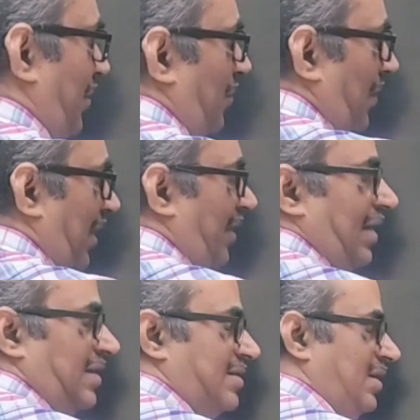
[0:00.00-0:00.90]
to you and
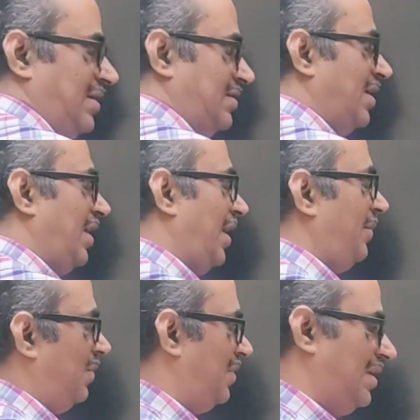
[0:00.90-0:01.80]
AC is the
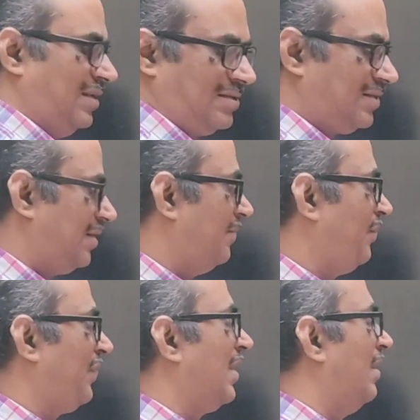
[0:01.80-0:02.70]
hypotenuse.
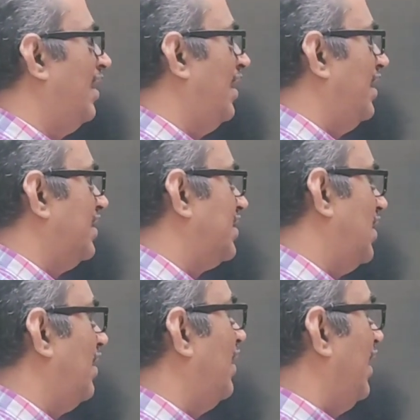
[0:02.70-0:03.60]

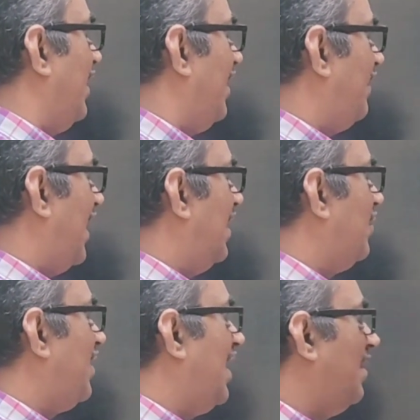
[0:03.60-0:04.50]
So if I
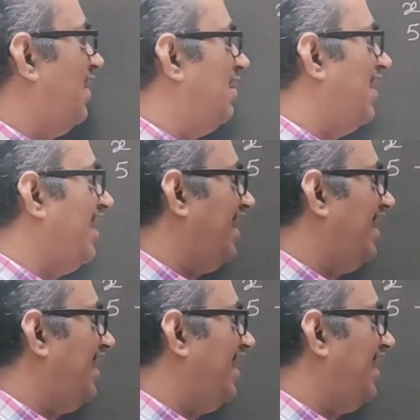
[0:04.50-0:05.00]
look AB by